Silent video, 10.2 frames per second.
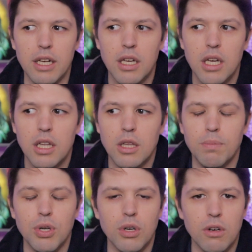and the
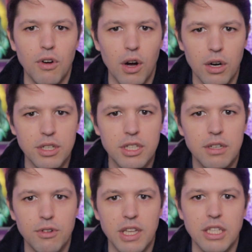pure of heart,
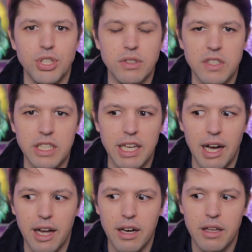for they shall see
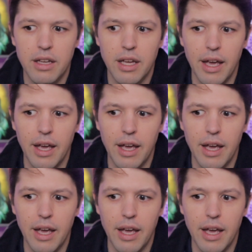God.